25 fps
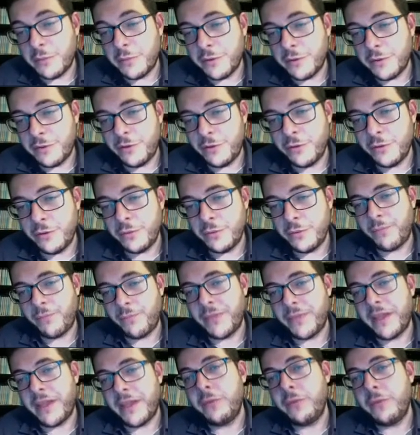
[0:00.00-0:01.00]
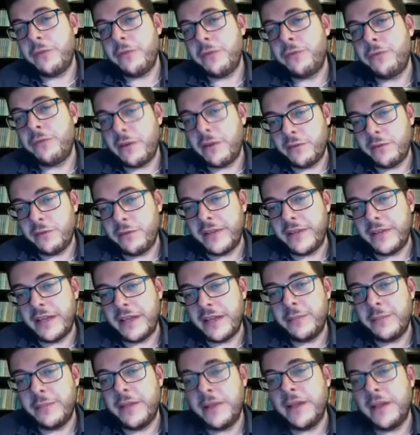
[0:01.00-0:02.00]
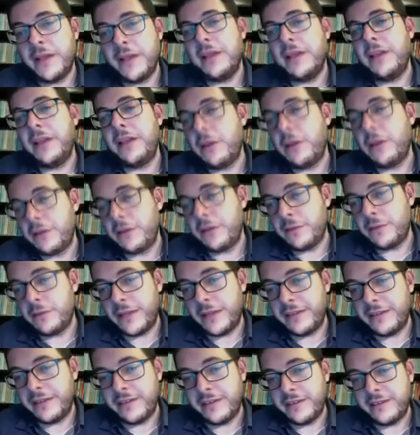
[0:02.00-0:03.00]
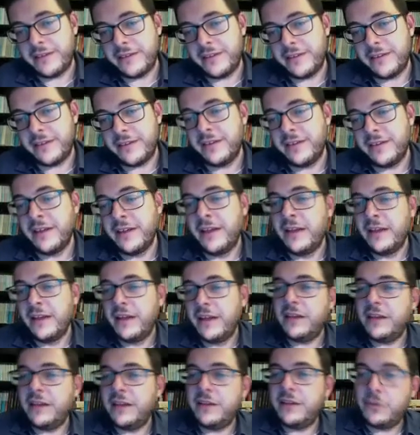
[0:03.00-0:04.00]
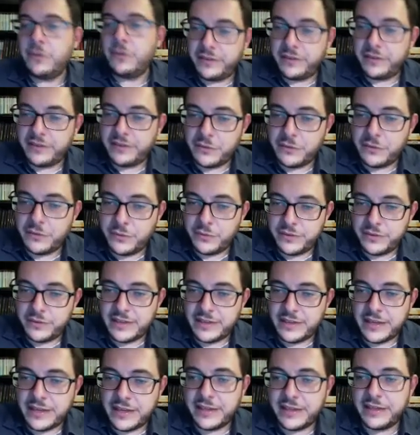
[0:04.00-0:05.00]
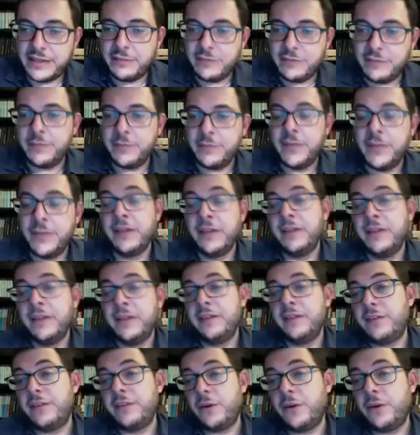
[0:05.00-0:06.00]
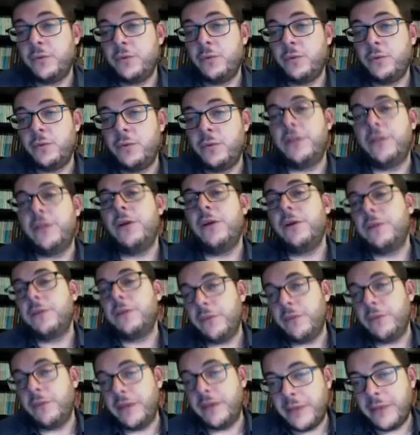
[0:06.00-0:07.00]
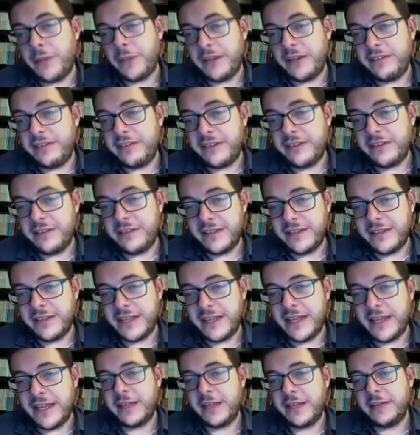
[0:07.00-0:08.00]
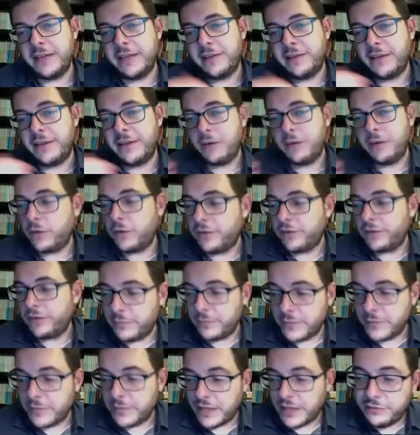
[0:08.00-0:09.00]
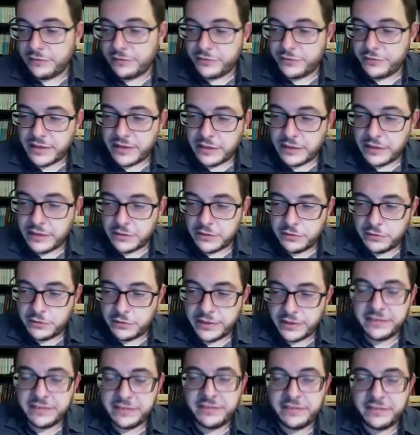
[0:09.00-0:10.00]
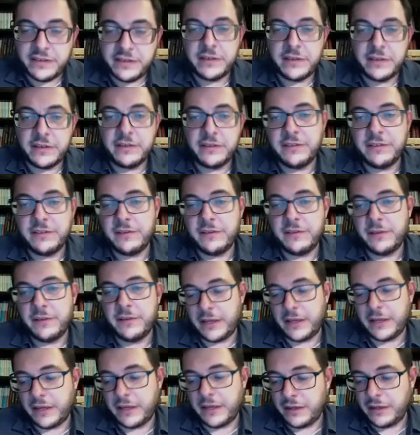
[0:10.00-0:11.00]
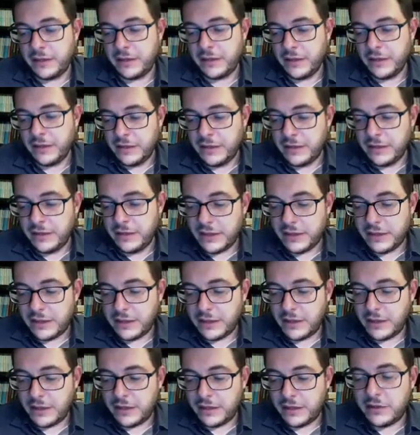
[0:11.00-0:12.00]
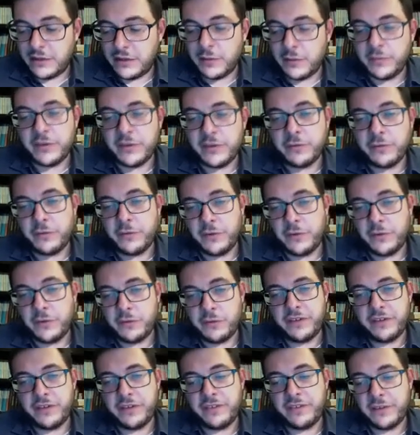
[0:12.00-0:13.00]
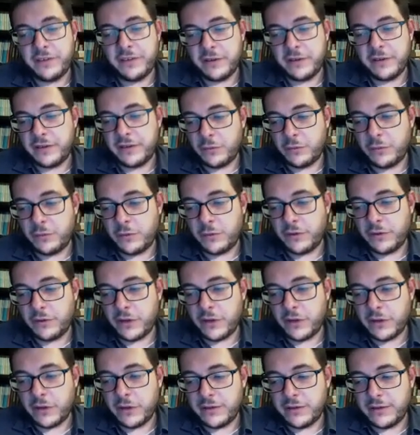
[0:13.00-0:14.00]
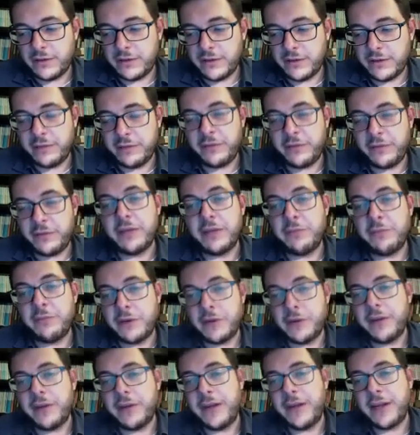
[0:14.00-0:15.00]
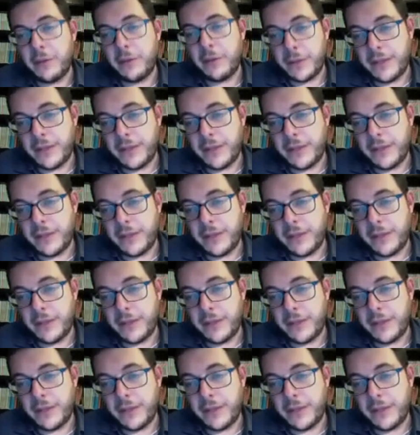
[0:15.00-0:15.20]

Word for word: two. And we've transferred them another blastocyst, and the result was negative. So we talked with the patients again. There were some lifestyle corrections. They, uh, in terms of nutrition, they were not living a very healthy